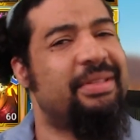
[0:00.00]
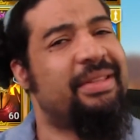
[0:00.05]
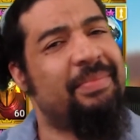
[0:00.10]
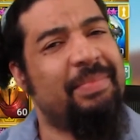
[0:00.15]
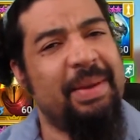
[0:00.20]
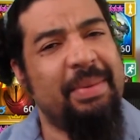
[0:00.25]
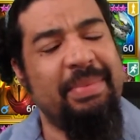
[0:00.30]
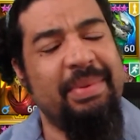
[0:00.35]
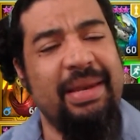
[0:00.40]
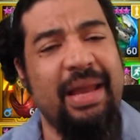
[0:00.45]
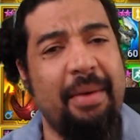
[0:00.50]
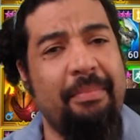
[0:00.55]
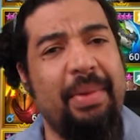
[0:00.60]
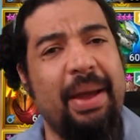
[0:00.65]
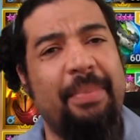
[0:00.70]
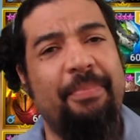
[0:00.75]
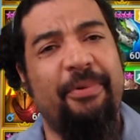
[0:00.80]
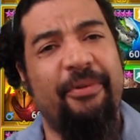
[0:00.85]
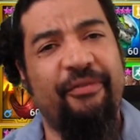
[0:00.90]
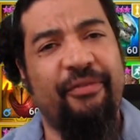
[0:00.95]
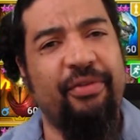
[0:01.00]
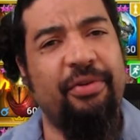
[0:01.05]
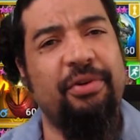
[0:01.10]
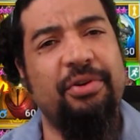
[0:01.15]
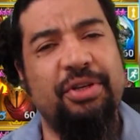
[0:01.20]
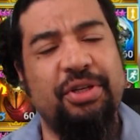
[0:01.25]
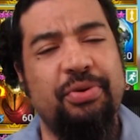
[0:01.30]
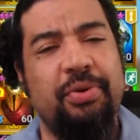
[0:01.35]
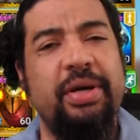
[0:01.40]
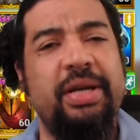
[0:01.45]
Maybe not my
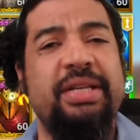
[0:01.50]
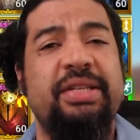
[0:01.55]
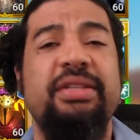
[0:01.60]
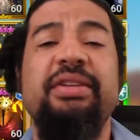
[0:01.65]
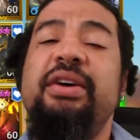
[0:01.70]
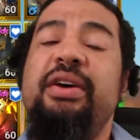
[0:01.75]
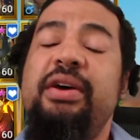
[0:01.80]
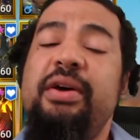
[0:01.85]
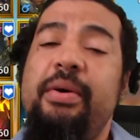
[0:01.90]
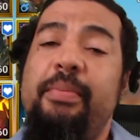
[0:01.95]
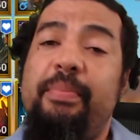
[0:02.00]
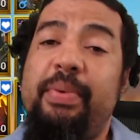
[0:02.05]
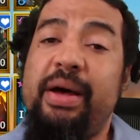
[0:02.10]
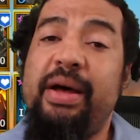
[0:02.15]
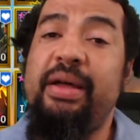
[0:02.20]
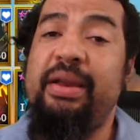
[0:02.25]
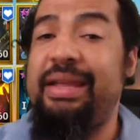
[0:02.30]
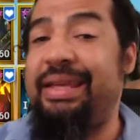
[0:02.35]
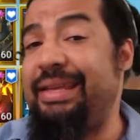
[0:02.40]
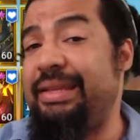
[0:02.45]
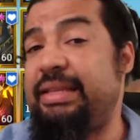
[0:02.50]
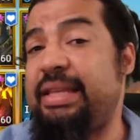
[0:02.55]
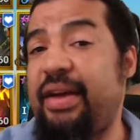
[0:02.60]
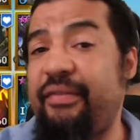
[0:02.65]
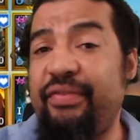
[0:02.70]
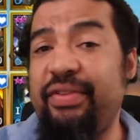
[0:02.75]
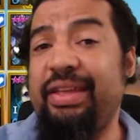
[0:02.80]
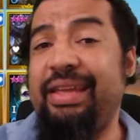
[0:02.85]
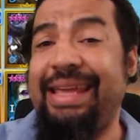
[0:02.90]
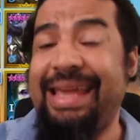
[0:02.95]
preferred choice, but he
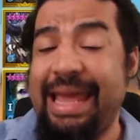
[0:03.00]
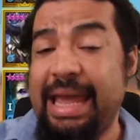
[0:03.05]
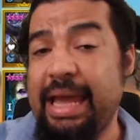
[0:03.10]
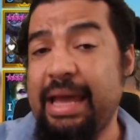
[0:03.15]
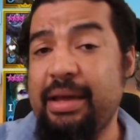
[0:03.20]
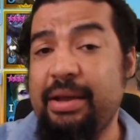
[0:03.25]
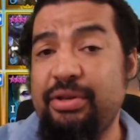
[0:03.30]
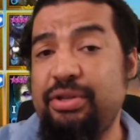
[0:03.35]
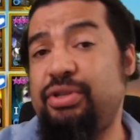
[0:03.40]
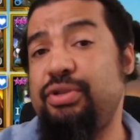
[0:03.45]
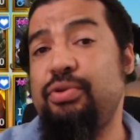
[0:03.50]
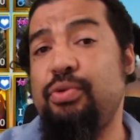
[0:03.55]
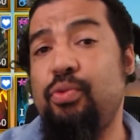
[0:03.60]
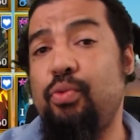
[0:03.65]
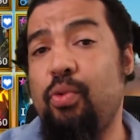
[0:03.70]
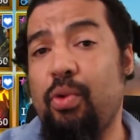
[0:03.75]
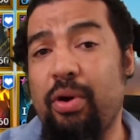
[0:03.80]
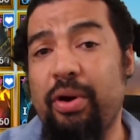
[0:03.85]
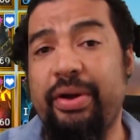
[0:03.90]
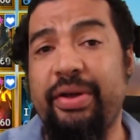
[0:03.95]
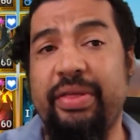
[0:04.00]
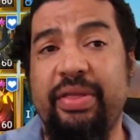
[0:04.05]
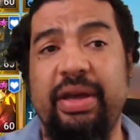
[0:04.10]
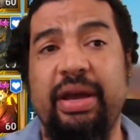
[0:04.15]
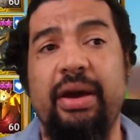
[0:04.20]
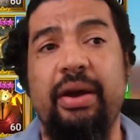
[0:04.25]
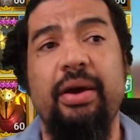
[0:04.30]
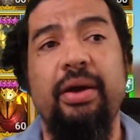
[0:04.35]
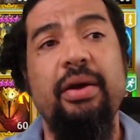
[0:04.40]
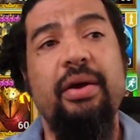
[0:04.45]
definitely can do work
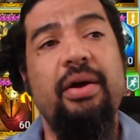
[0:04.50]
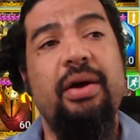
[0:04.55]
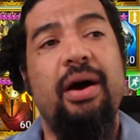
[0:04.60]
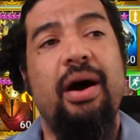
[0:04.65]
there.